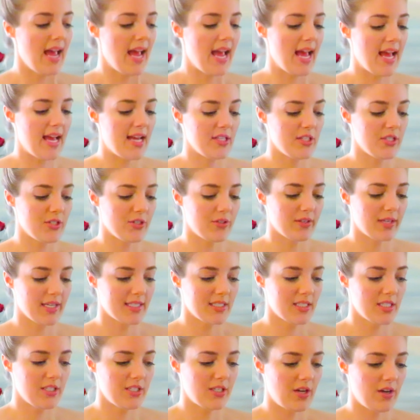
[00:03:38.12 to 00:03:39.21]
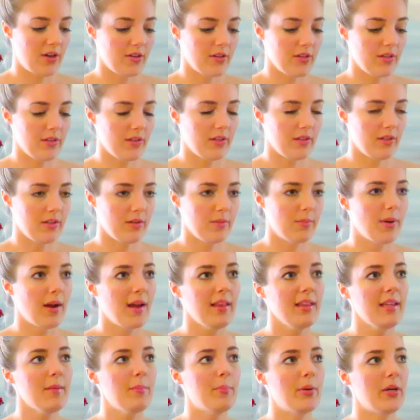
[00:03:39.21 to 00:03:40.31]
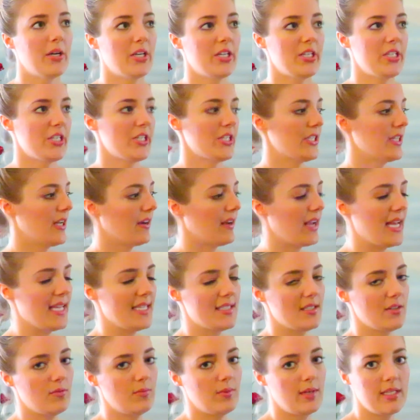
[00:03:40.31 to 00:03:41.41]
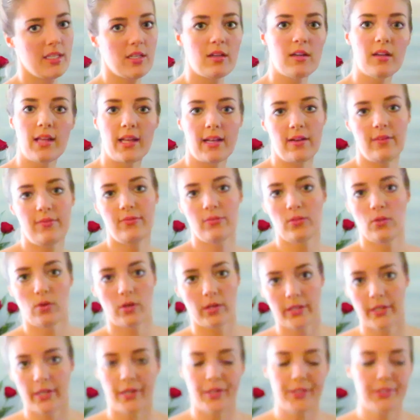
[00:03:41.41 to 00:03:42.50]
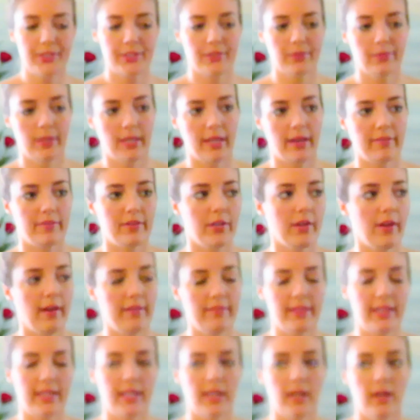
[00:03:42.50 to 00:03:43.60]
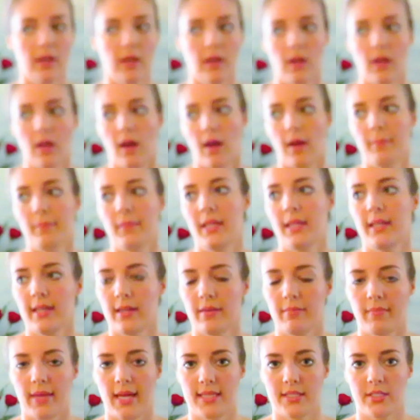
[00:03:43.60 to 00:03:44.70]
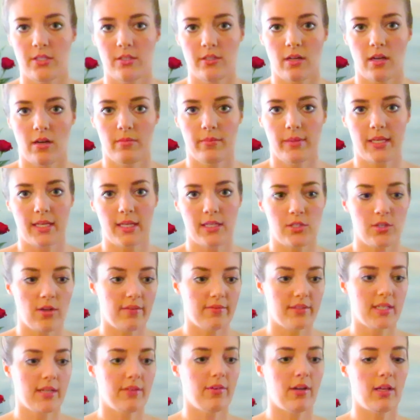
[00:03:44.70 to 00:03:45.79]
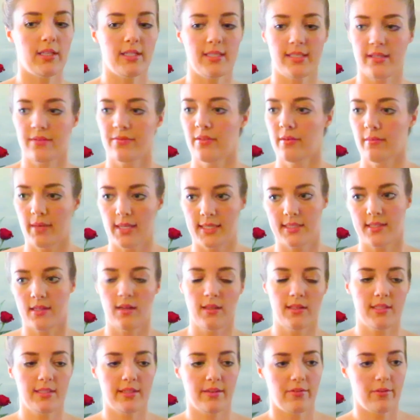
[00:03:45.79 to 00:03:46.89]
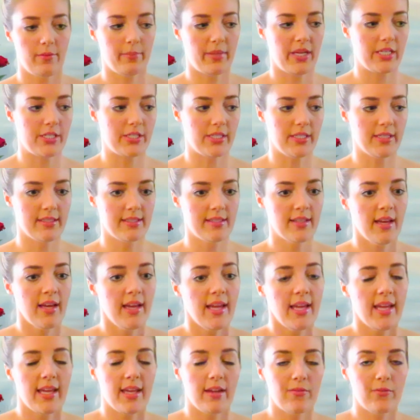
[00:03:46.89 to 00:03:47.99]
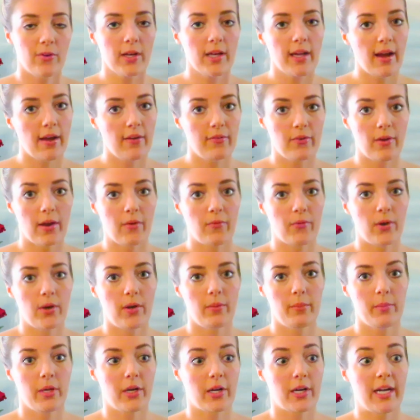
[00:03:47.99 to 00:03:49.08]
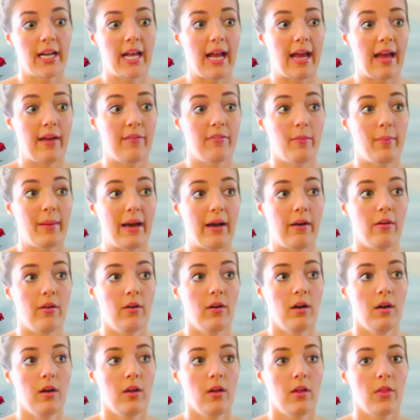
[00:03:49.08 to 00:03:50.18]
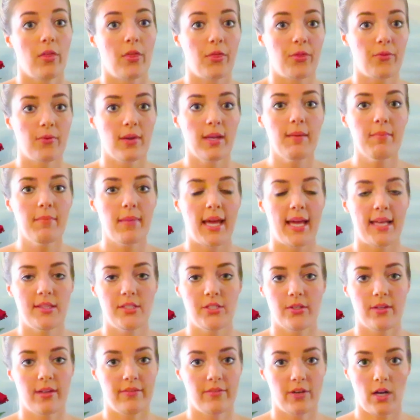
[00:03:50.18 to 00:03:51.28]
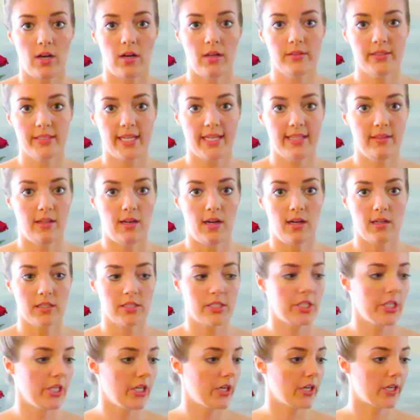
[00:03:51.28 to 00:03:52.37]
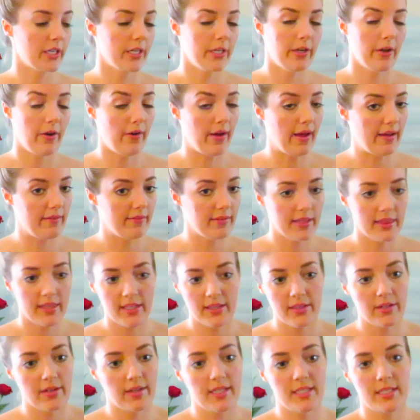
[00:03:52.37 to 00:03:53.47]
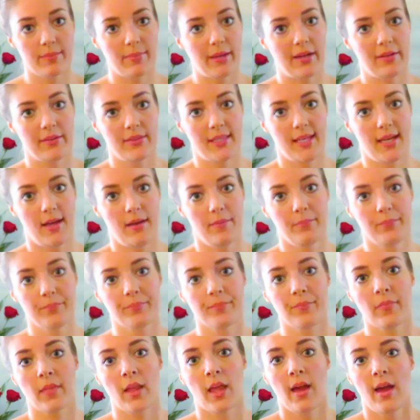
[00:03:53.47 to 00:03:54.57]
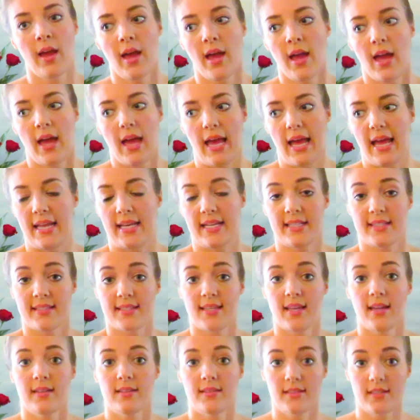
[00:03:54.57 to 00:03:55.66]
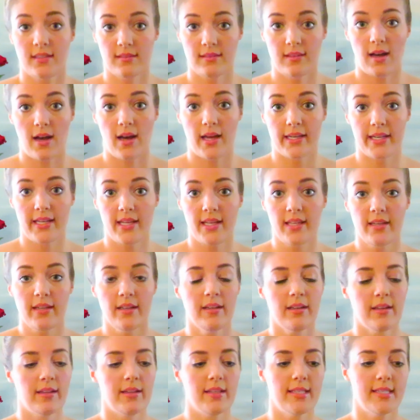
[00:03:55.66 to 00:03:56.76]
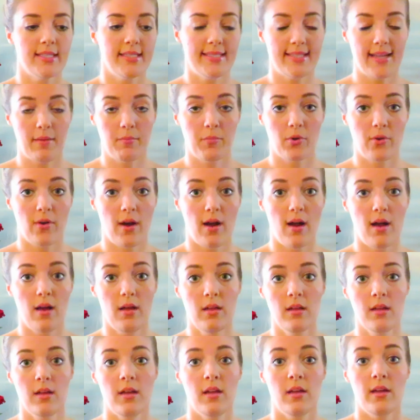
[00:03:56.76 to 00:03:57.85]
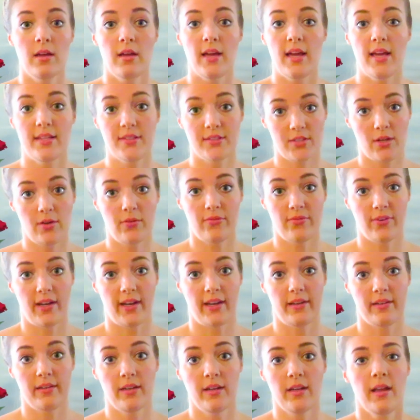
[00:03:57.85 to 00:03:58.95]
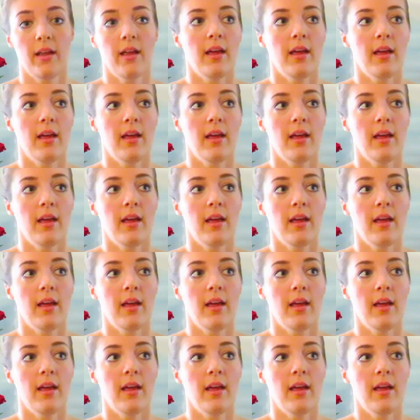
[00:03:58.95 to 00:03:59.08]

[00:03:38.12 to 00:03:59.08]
And you'll get to know, you probably push, okay, so when you're like a floor nurse or whatever, you have like a million meds because you have to give all these different meds to all these different patients. In recovery room, you're going to have about 3 meds you give all day long. So you're going to know everything there is about them. And it's Dilaudid, Demerol, and Zofran.